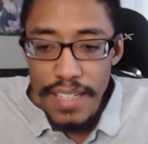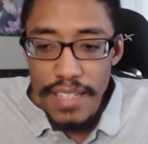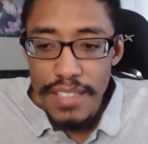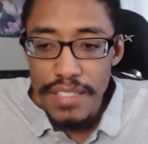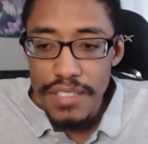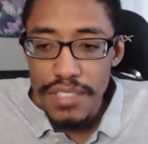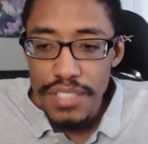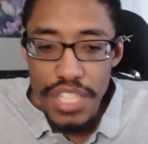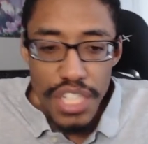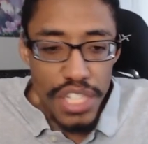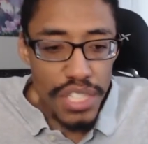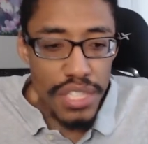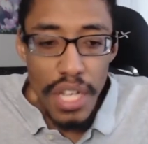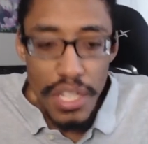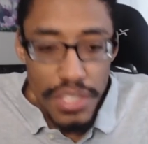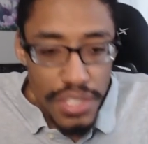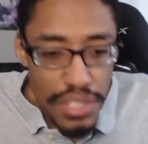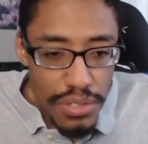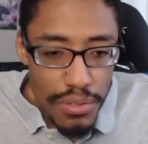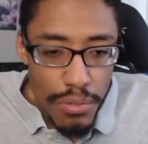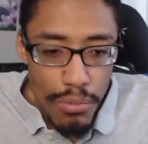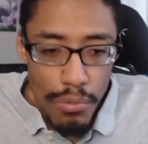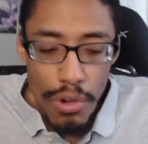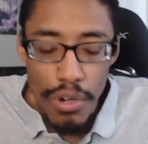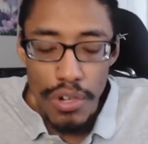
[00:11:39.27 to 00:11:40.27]
she
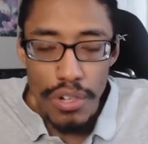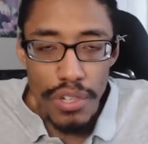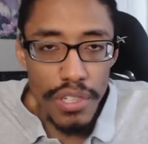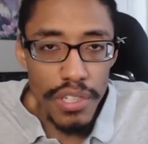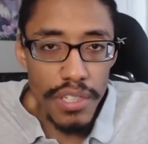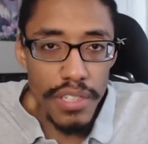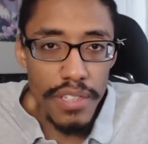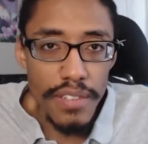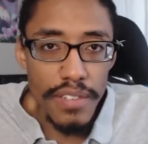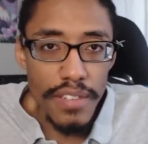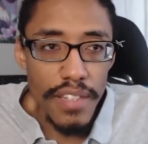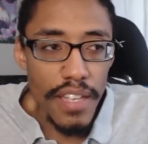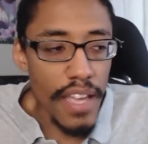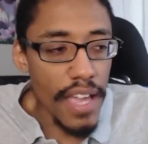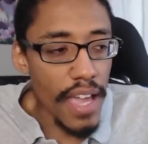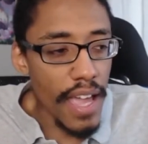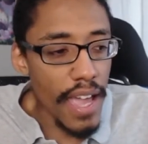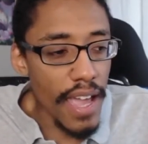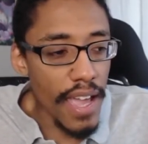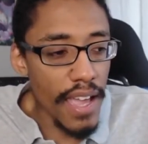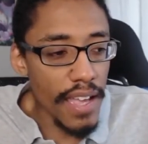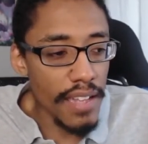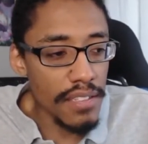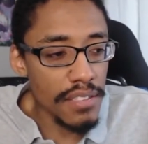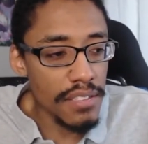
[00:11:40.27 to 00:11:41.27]
doesn't work,
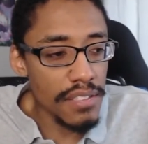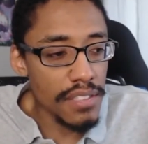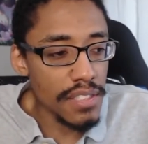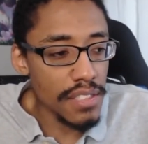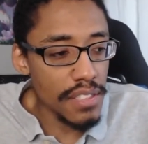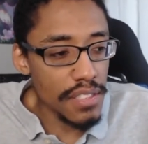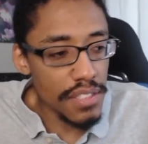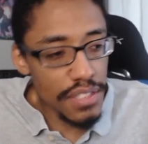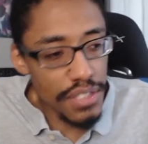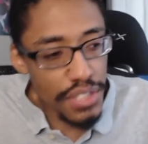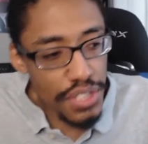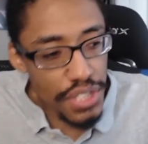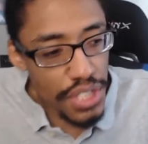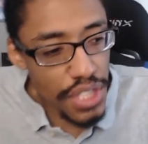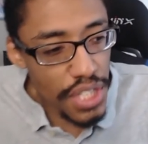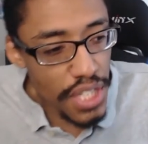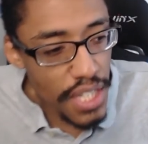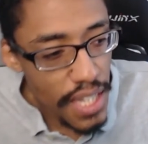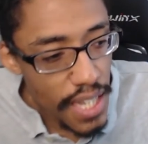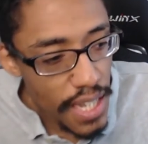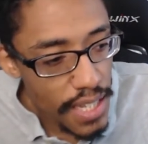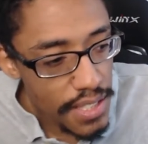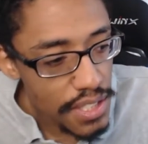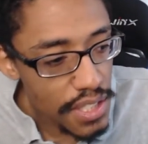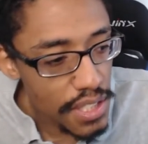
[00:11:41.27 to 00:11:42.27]
and
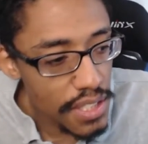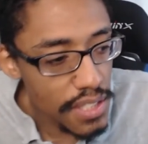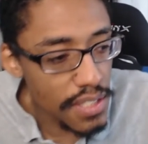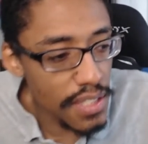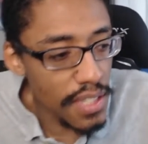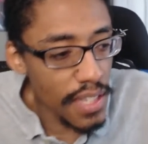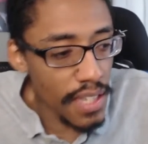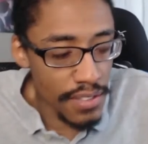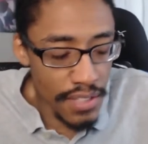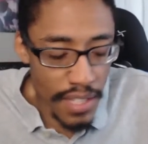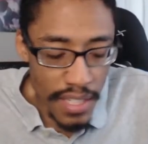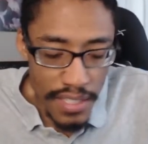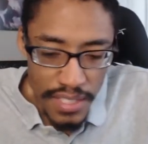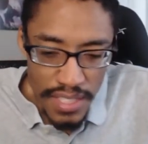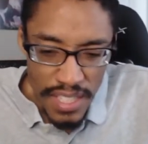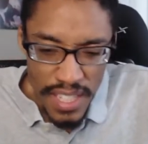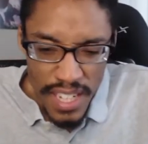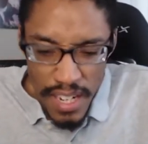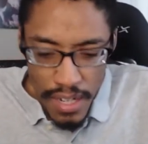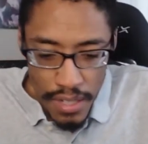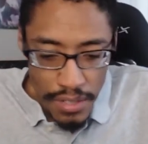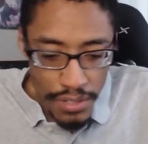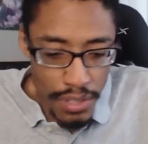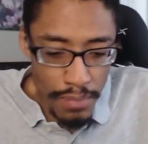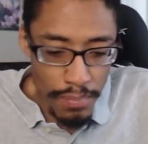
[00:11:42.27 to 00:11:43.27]
she as a
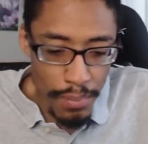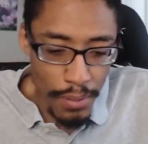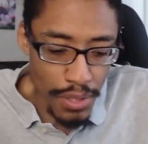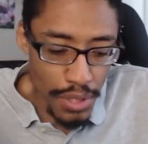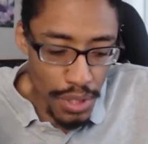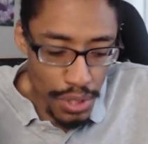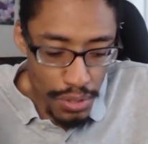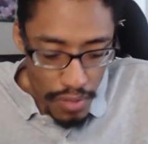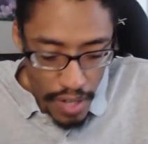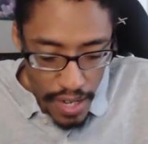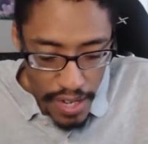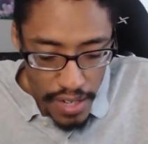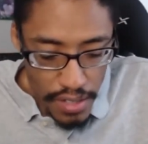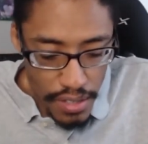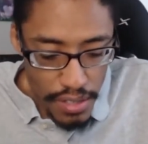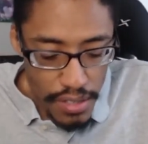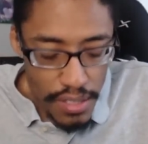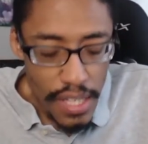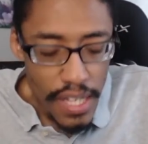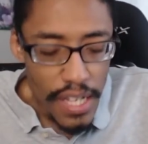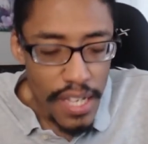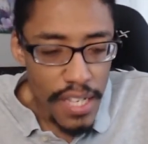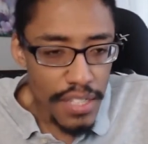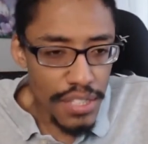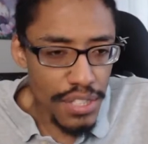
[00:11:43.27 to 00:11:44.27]
character
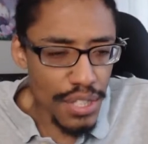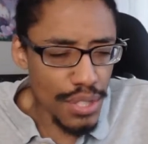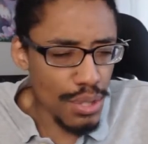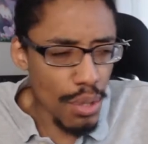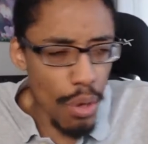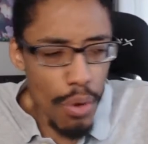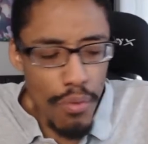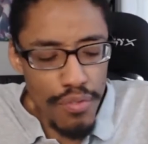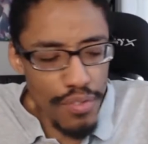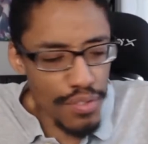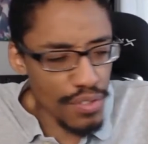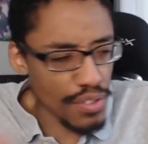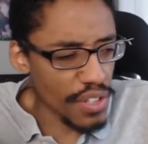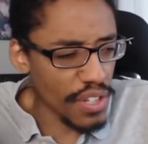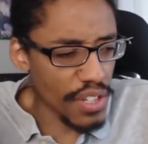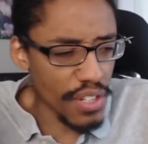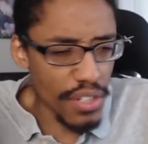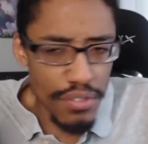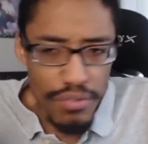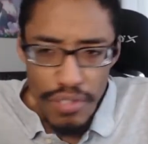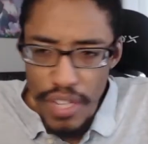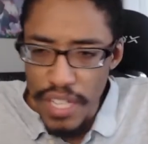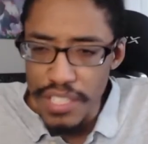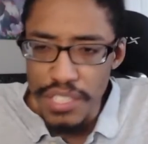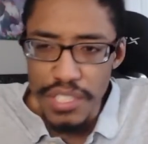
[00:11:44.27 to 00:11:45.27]
portrayal, she's overly
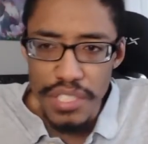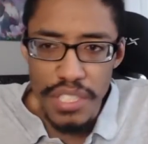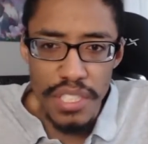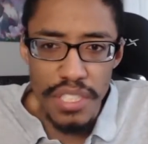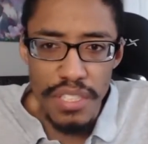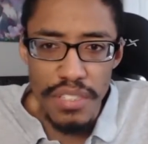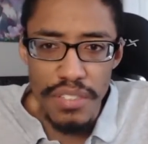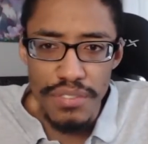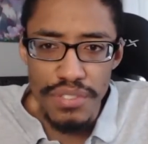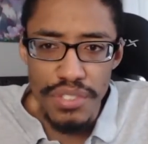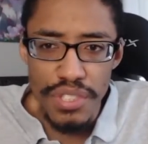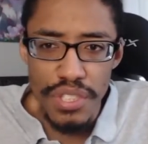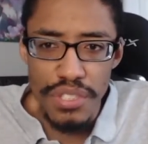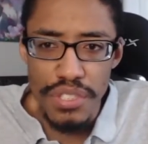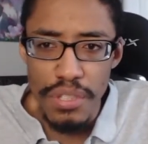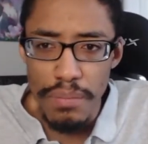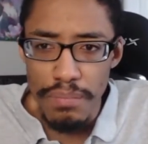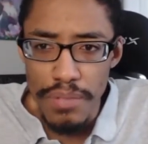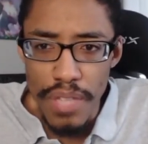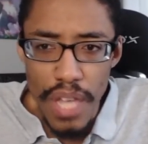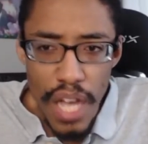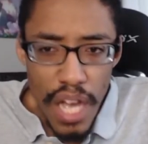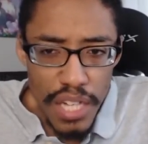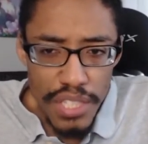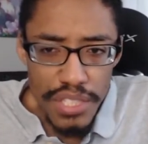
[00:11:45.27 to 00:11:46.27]
aggressive, she's
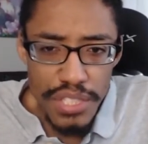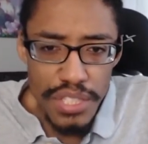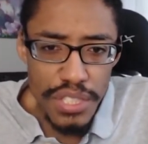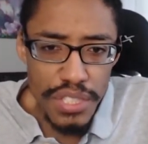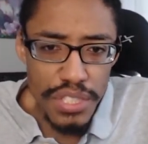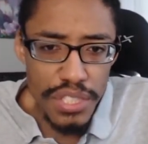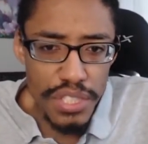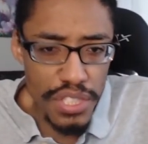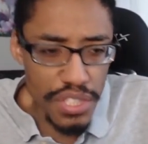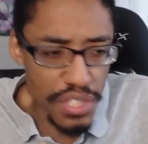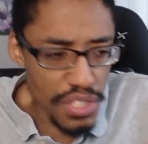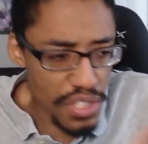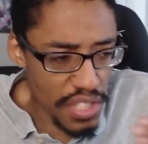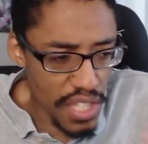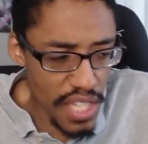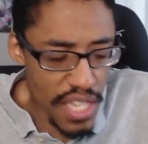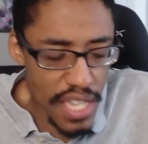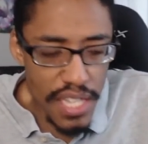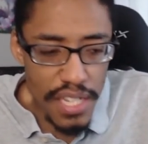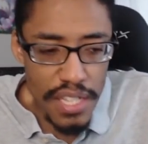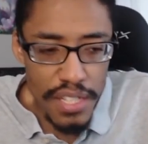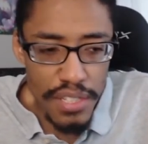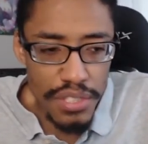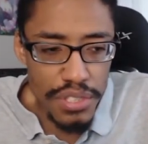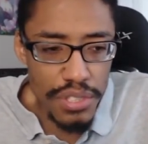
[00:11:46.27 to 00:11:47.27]
obnoxious, she's
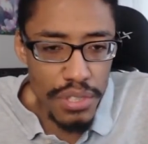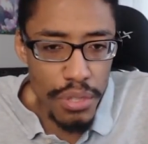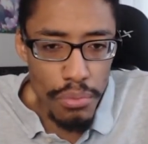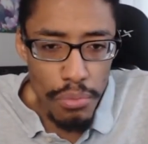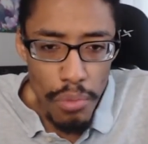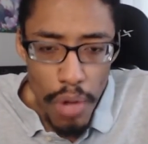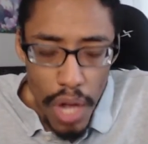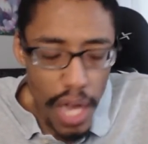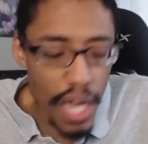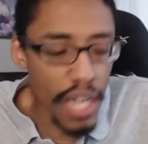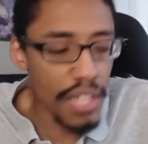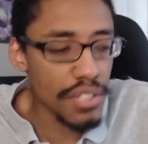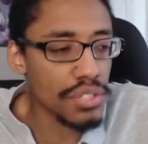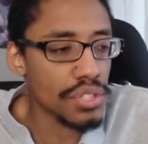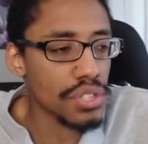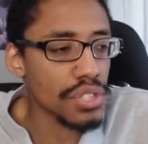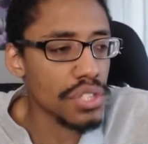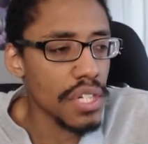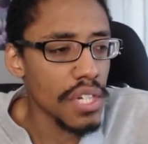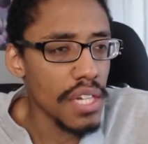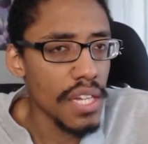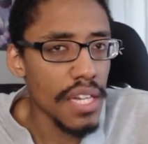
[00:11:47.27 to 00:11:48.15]
tedious to watch.